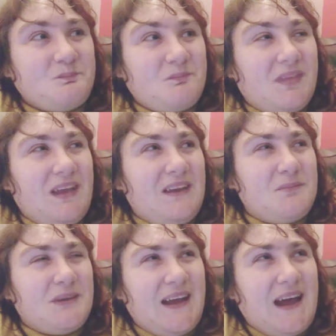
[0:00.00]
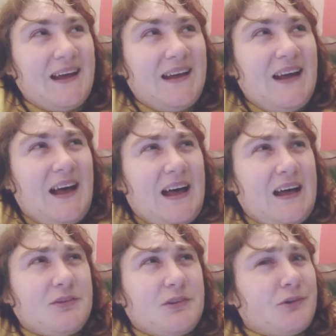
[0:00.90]
But yeah, so
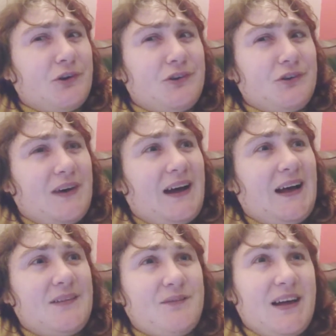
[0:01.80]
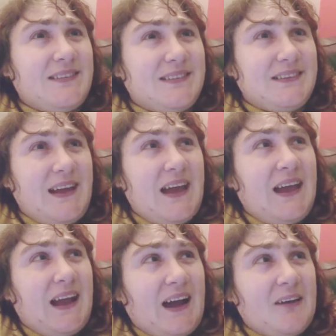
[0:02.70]
I'm going to do that. And then today
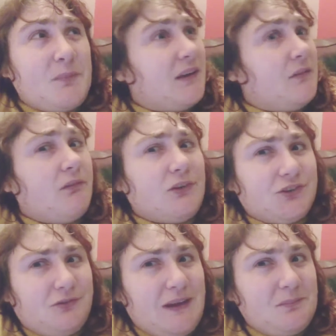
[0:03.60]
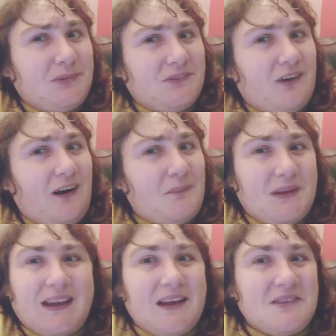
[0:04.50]
I've been given the script for my
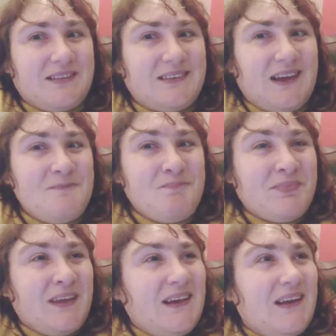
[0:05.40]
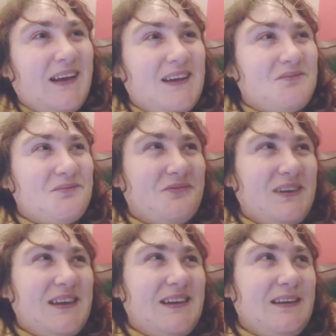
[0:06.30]
character in
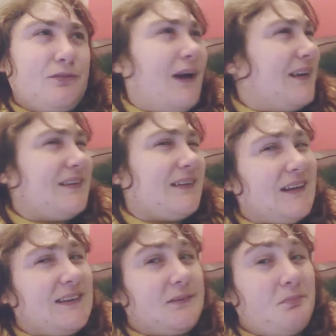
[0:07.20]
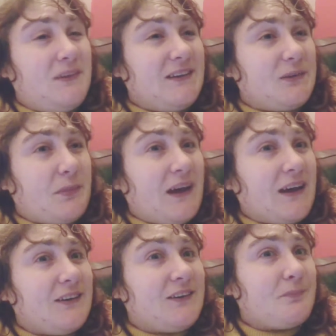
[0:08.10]
the
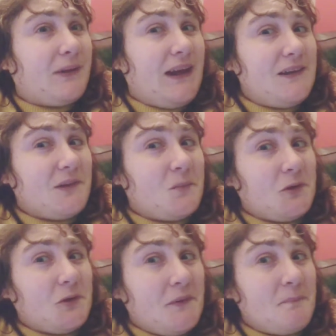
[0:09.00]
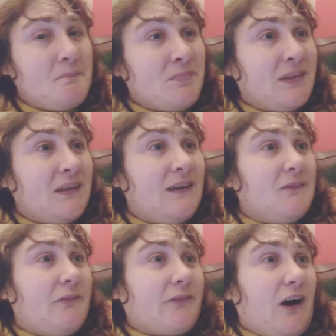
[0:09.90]
Frankenstein-inspired play that I'm doing with
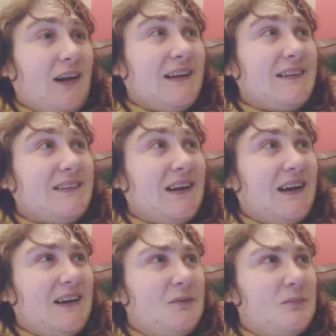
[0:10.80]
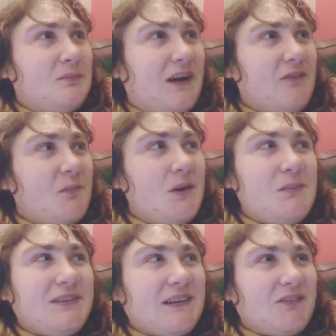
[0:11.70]
college. At the moment,
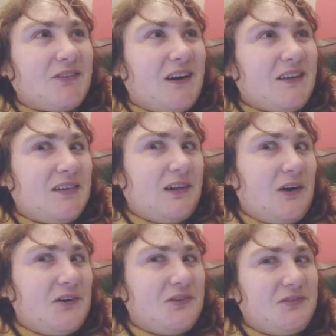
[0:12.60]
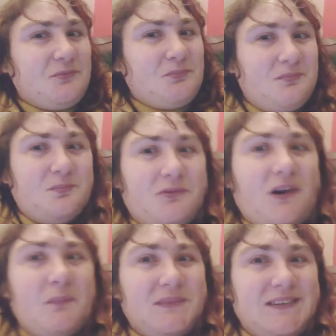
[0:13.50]
I've got a lot of
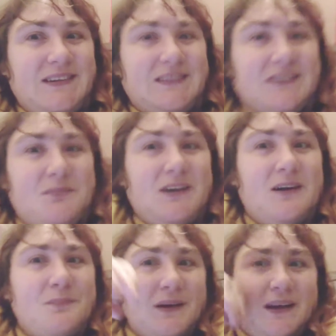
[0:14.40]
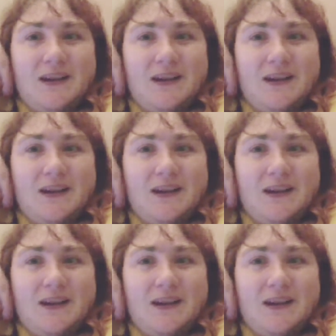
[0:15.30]
performances coming up. I